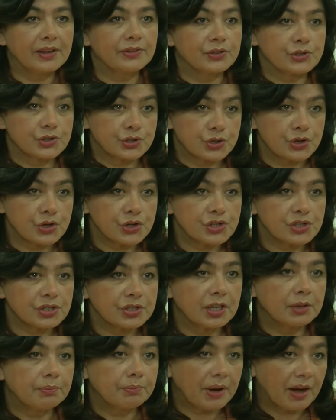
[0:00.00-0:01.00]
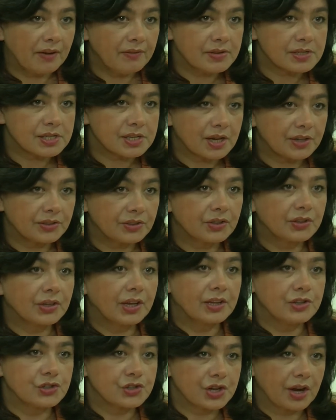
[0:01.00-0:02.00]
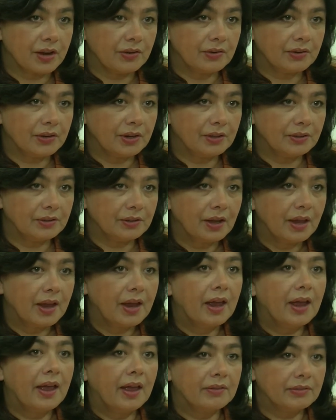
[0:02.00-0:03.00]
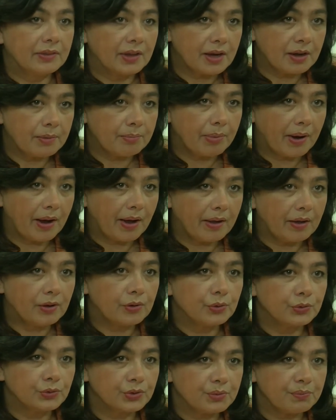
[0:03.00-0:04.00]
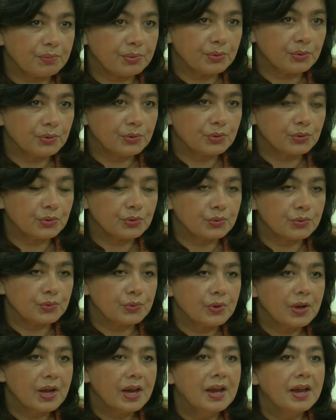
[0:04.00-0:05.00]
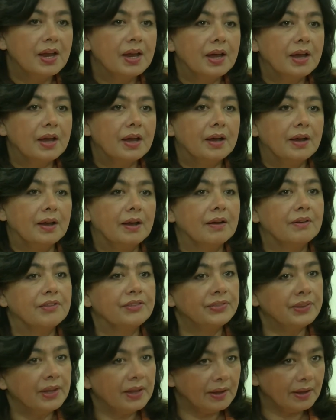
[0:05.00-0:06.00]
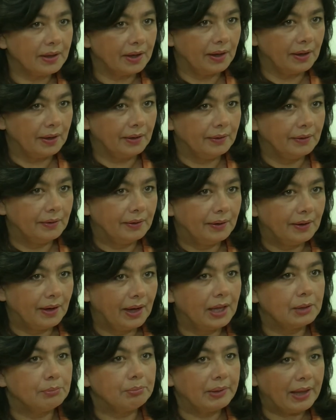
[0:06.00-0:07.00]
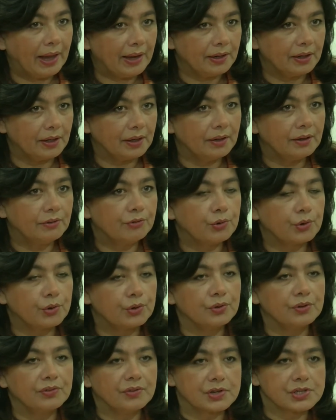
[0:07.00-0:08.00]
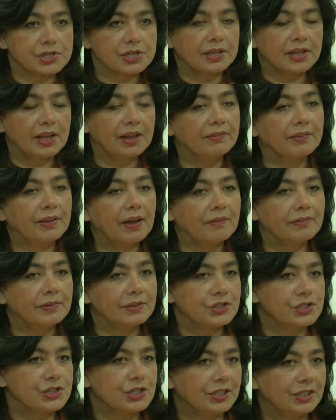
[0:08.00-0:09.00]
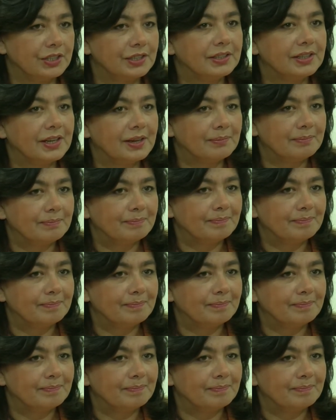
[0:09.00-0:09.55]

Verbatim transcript: and research that private sector can generate and thereby contribute to uh, thinking and planning for universal health coverage in India.